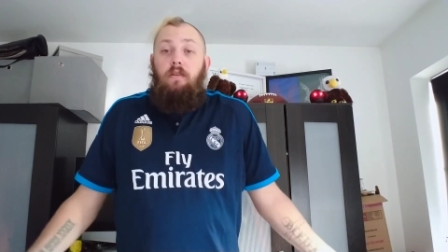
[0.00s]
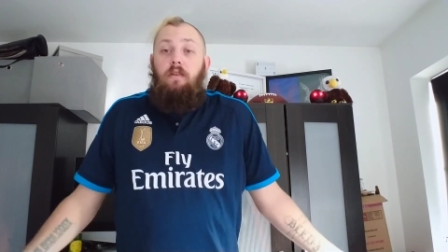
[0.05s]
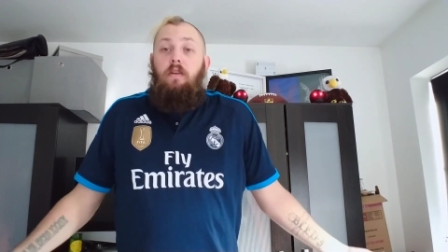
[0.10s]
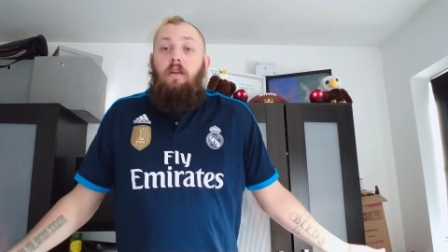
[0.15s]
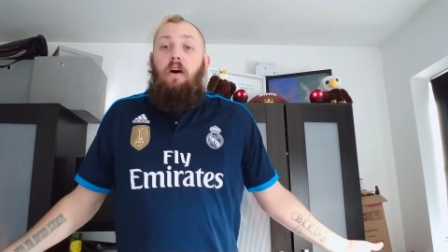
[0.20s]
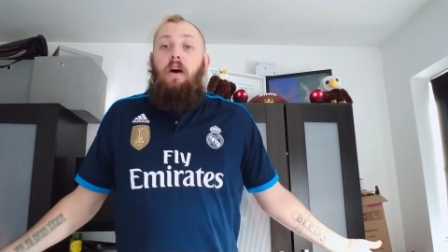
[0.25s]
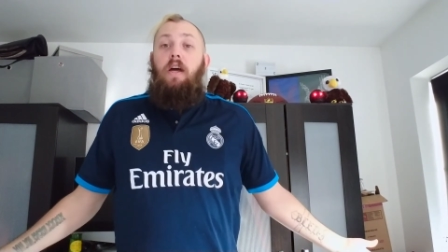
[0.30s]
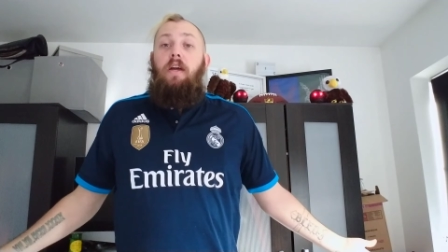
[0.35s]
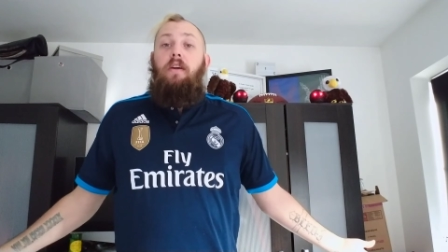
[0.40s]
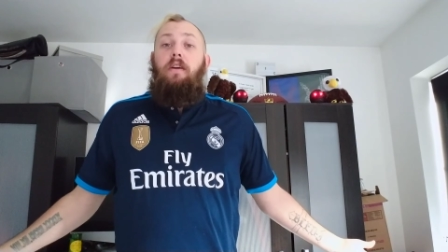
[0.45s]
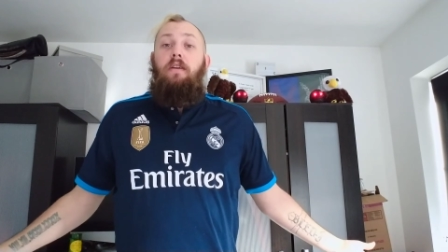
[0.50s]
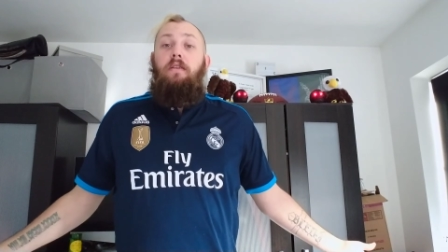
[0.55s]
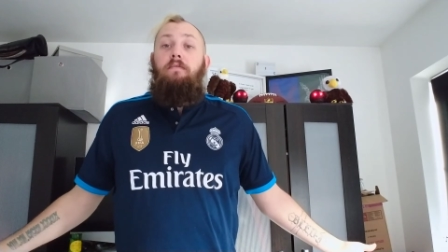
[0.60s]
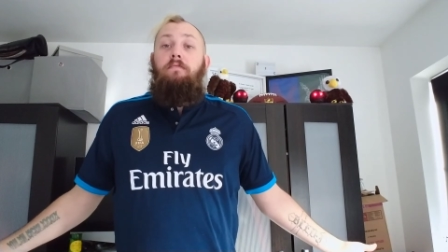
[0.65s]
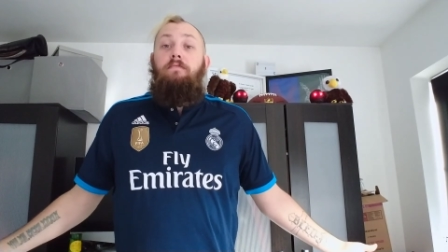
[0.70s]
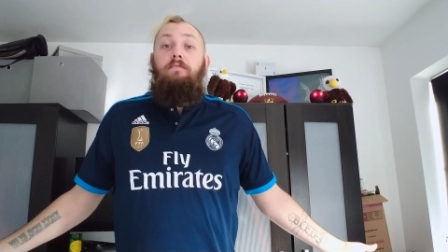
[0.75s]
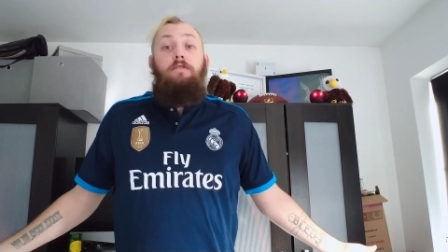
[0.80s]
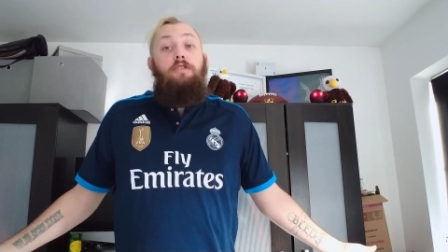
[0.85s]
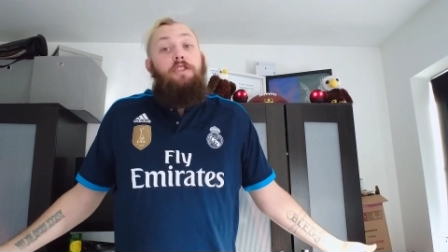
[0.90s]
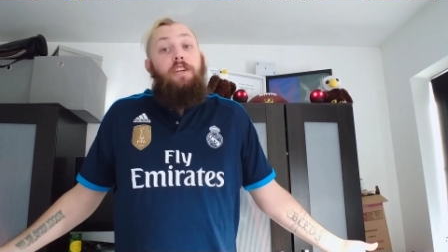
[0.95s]
like,
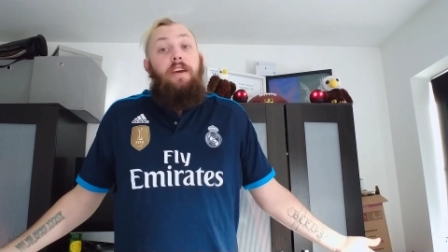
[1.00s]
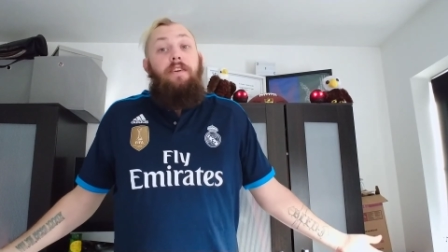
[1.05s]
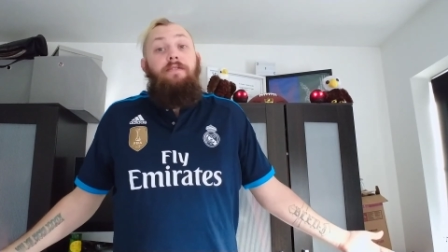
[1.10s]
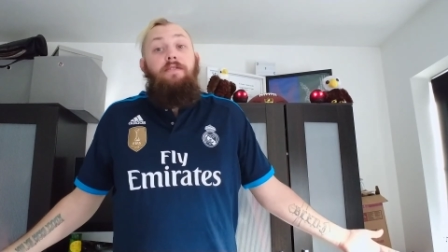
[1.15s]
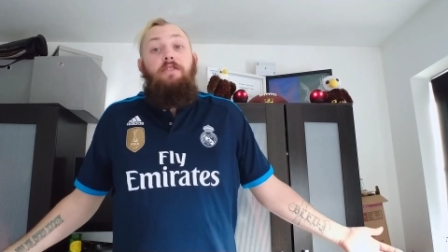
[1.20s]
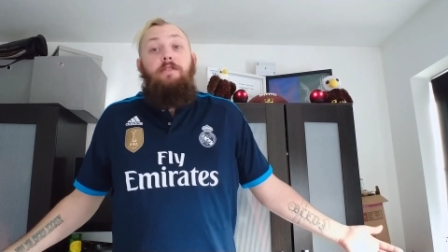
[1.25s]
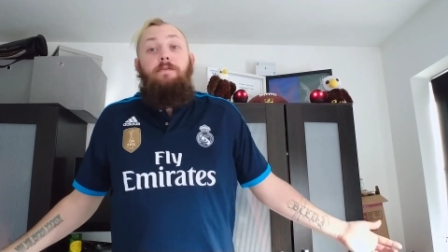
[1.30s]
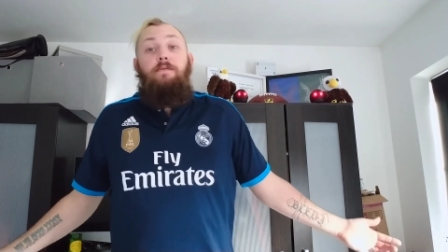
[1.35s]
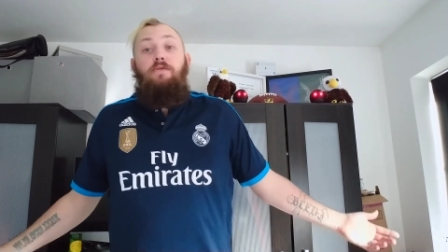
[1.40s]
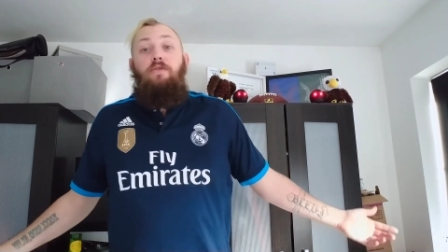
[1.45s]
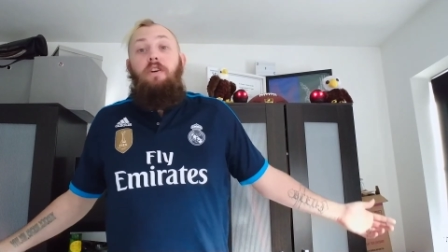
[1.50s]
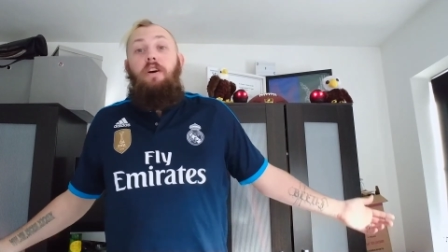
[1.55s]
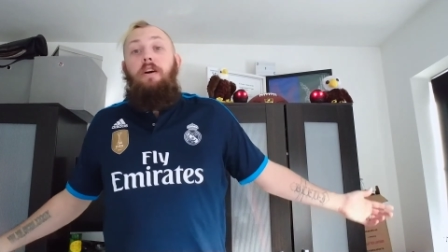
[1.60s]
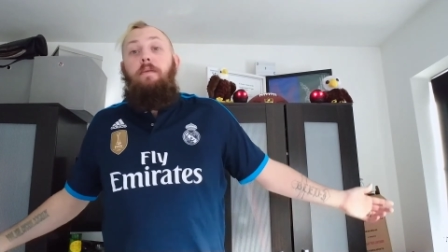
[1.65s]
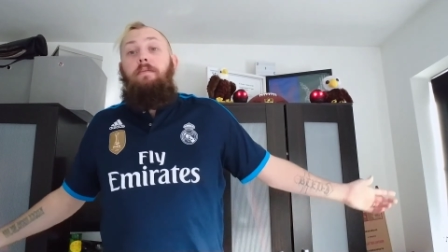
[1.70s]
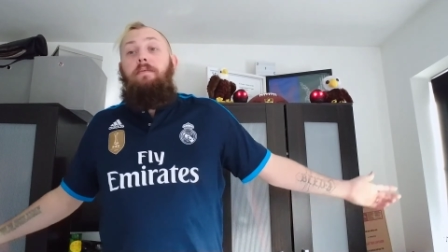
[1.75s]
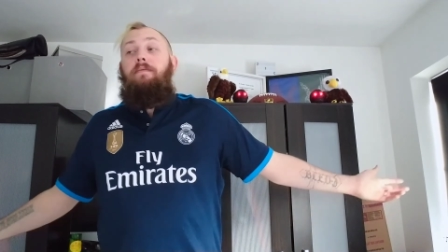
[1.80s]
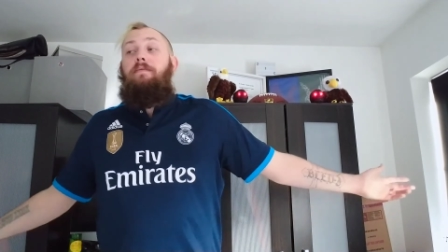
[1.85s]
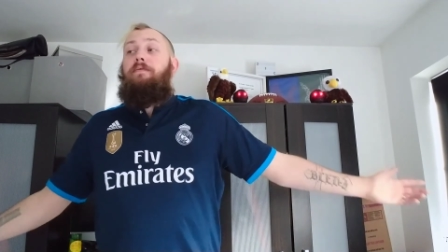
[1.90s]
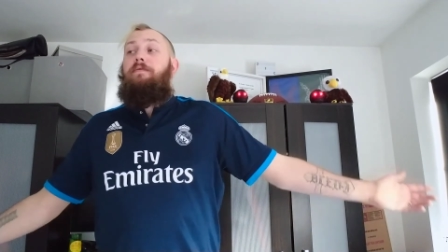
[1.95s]
share and subscribe.